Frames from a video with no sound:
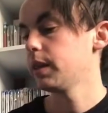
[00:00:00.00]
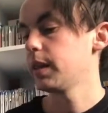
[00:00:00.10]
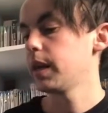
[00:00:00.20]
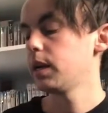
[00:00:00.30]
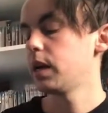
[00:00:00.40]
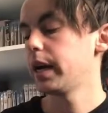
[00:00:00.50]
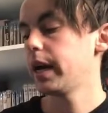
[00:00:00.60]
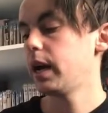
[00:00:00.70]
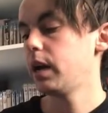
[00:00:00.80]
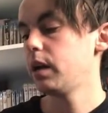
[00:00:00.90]
Then I
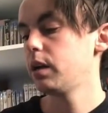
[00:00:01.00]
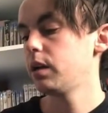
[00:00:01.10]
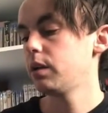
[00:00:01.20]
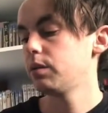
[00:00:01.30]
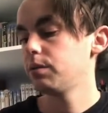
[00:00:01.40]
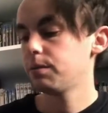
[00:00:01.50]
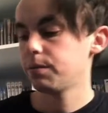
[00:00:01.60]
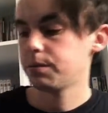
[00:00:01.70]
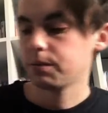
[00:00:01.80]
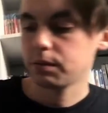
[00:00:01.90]
have
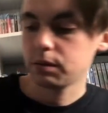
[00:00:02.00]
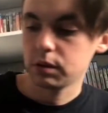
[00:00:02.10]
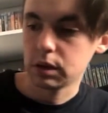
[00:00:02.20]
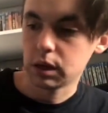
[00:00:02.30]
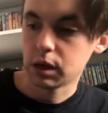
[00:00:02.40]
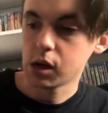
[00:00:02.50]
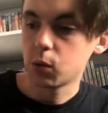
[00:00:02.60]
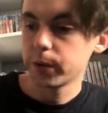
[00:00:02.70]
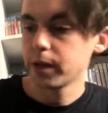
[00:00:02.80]
a whole